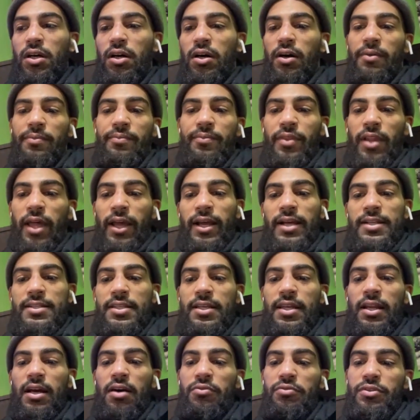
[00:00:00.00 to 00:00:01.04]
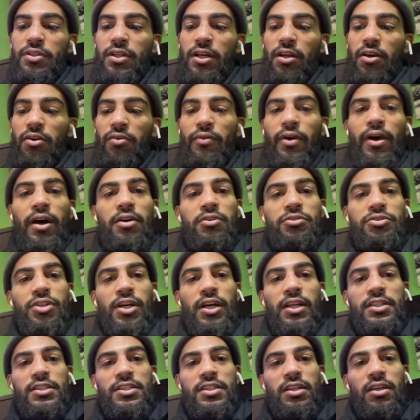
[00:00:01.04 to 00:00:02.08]
Like I said, I was looking around
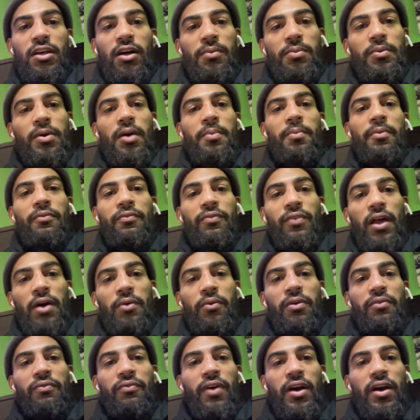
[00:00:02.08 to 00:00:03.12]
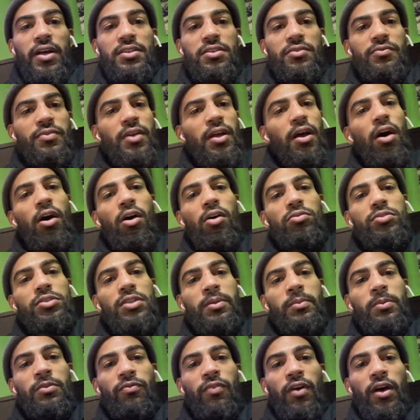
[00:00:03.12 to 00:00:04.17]
trying to see upcoming flyweight fights. I was like, oh,
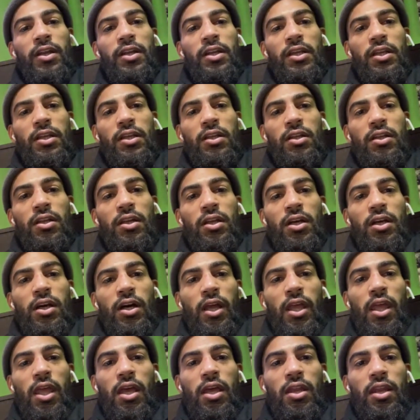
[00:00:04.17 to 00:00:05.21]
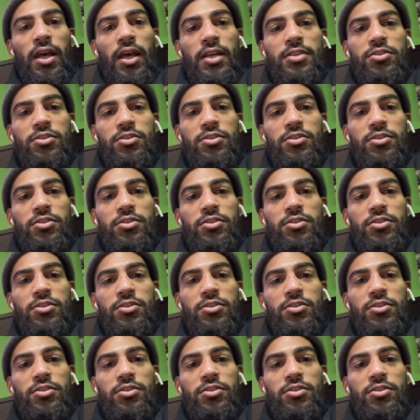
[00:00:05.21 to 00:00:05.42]
Jimmy's fighting again.